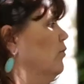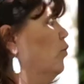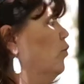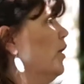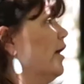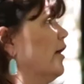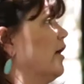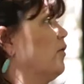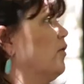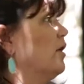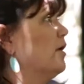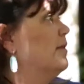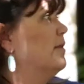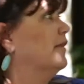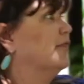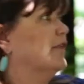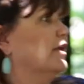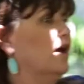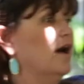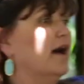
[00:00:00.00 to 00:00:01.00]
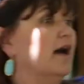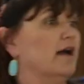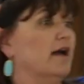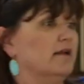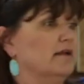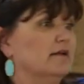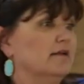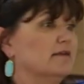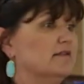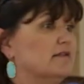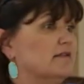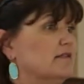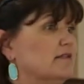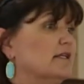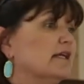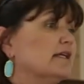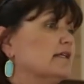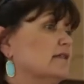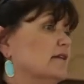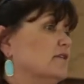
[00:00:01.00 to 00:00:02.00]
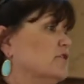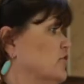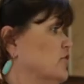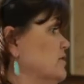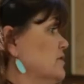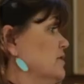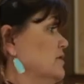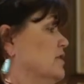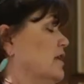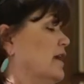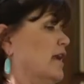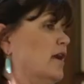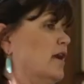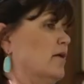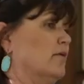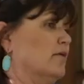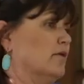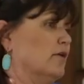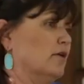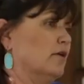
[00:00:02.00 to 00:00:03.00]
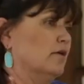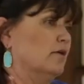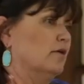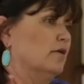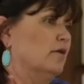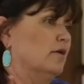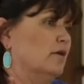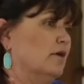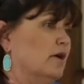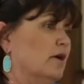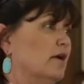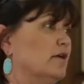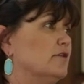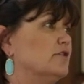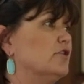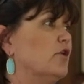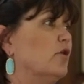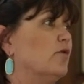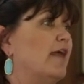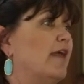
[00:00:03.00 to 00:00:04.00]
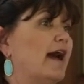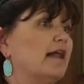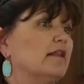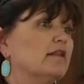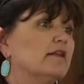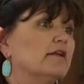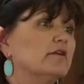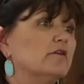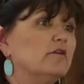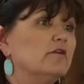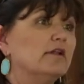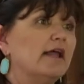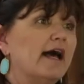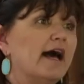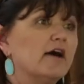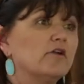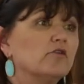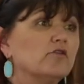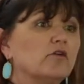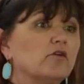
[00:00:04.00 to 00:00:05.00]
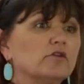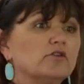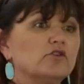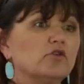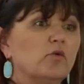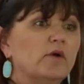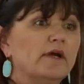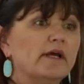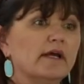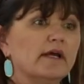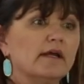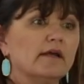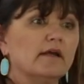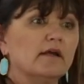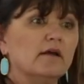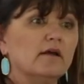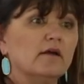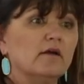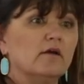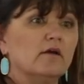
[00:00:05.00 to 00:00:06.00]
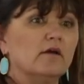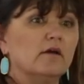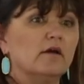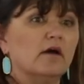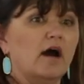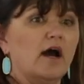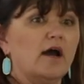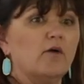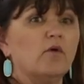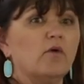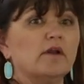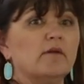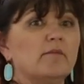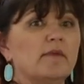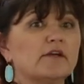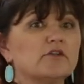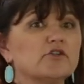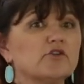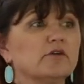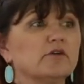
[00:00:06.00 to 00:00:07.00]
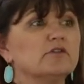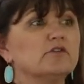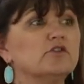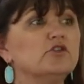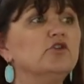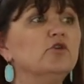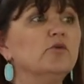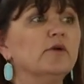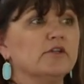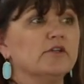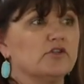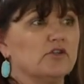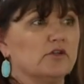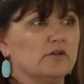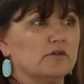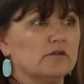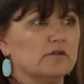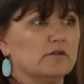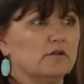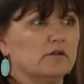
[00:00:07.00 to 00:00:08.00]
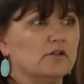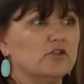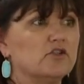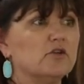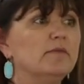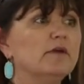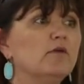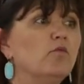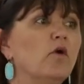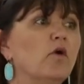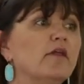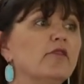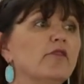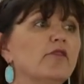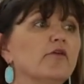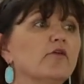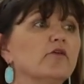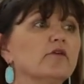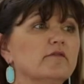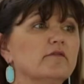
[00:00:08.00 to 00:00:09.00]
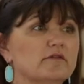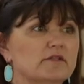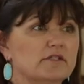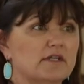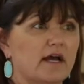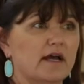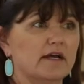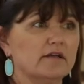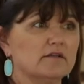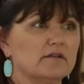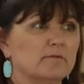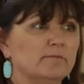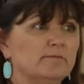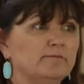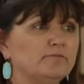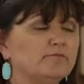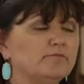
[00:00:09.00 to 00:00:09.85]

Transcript: where I want to make the cut, is six inches in diameter. So that little lateral twig, I want to make sure it's two inches. It should be one-third of the size.